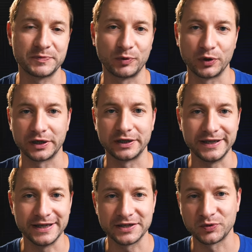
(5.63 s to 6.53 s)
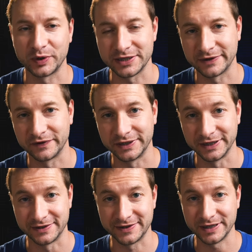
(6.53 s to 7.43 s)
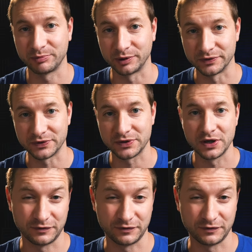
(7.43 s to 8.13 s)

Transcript: exported ES 2017 symbols